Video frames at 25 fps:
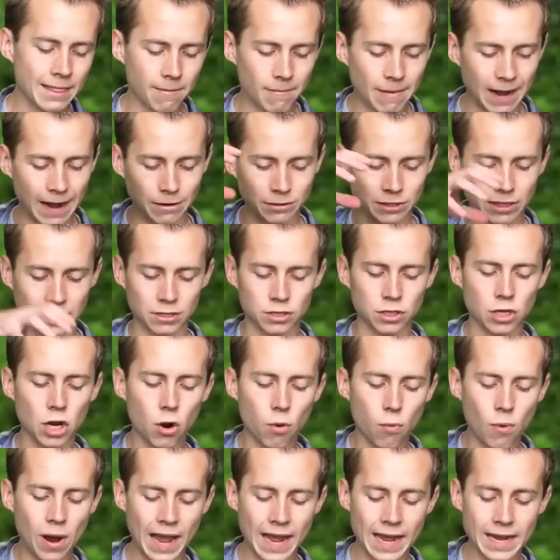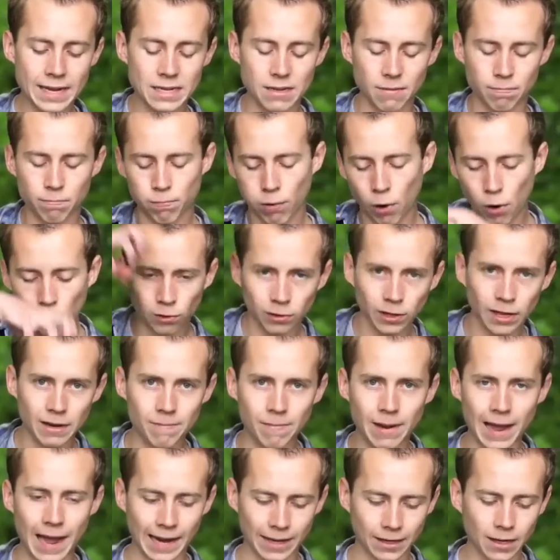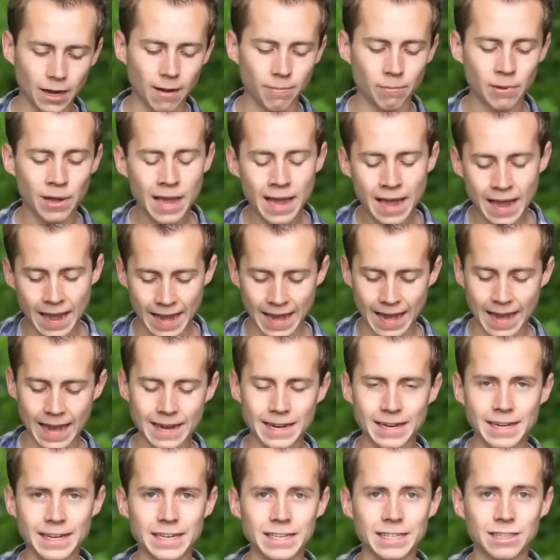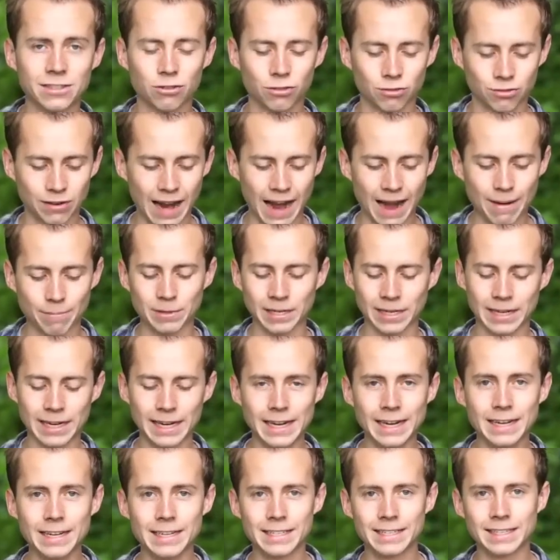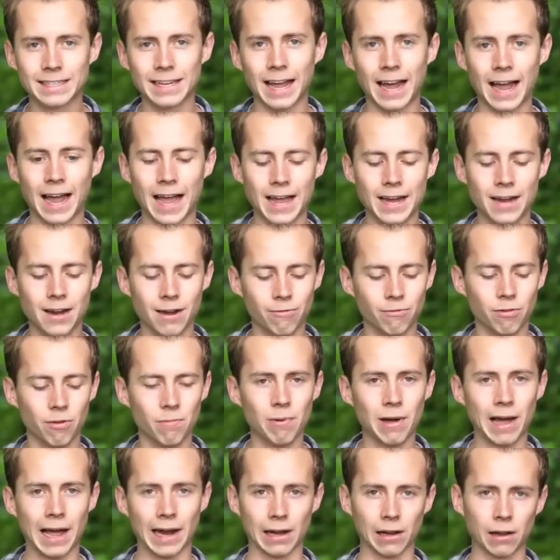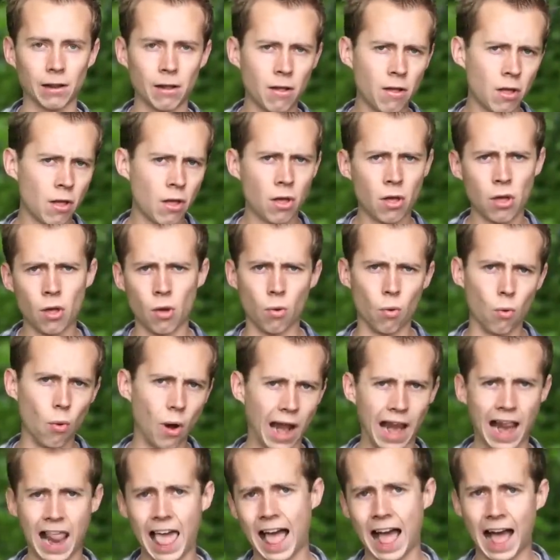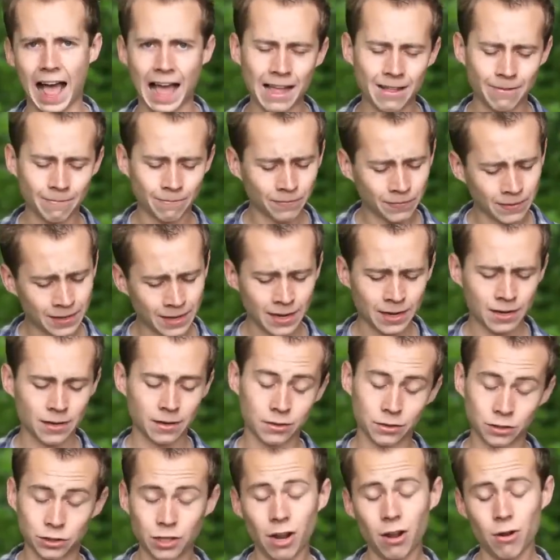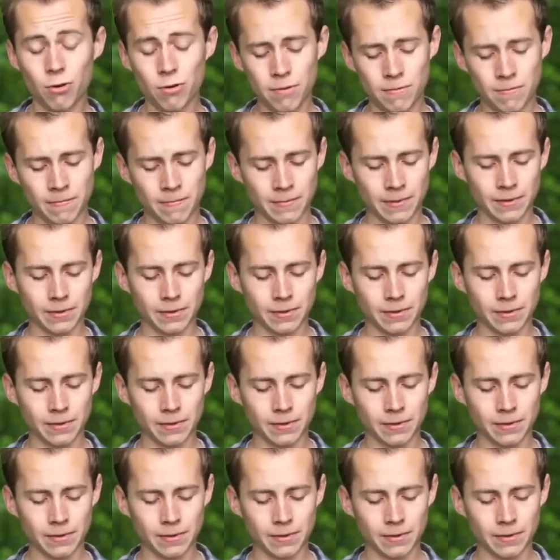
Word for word: the mouse has no way to pull it back up, and he's trapped inside of the bottle. Voila! So,